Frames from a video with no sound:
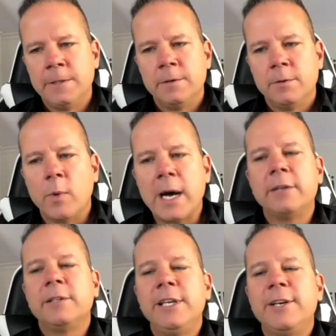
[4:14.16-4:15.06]

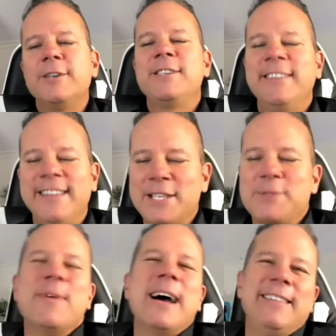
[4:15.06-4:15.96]
WiLD leaders,
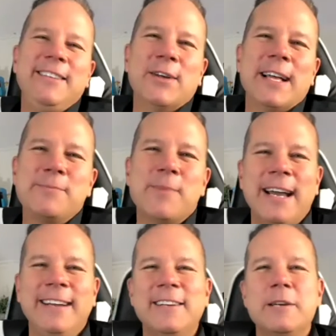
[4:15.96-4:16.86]
that's
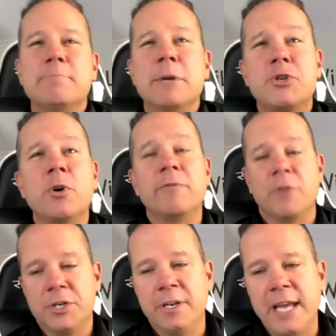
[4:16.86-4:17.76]
my short
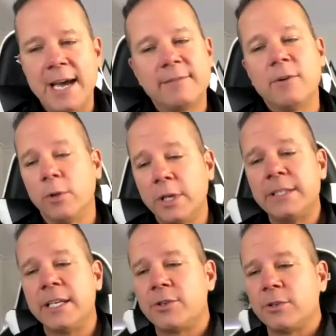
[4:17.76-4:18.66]
version of that. Whole and
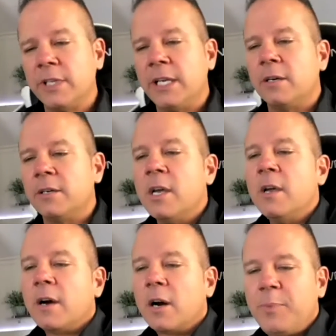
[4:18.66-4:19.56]
intentional leaders
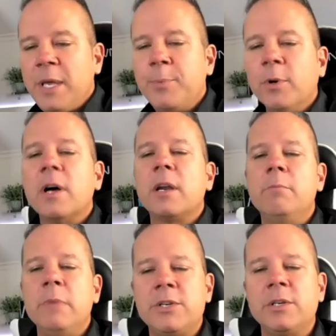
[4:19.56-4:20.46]
are people on a
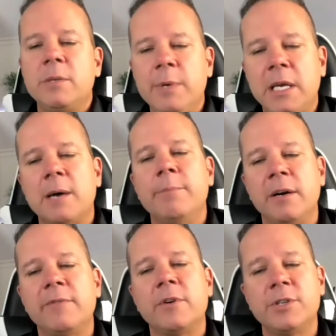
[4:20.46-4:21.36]
mission to become
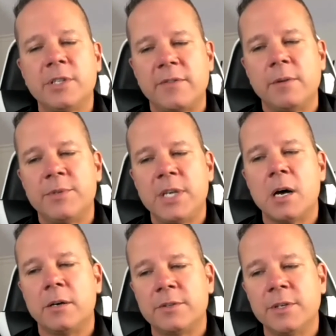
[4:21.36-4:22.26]
better versions of
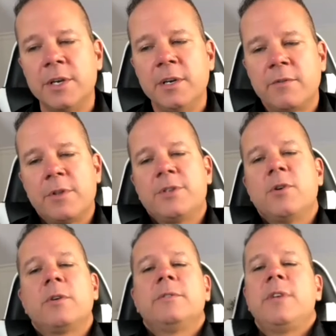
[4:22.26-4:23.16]
themselves for
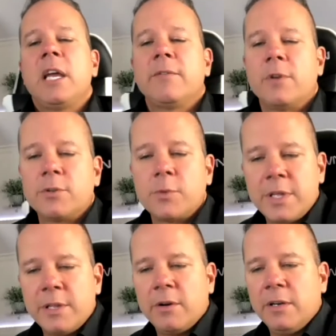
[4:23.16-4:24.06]
the sake of those
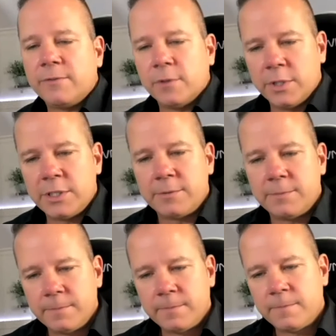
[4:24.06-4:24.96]
within their influence.
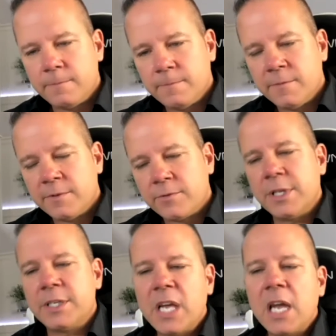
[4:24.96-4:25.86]
For the
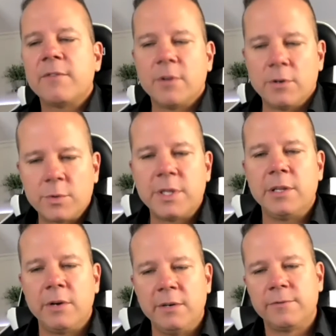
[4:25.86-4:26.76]
sake of those within
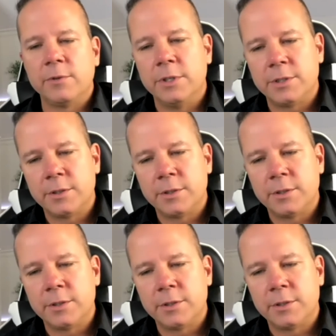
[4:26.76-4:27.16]
their influence.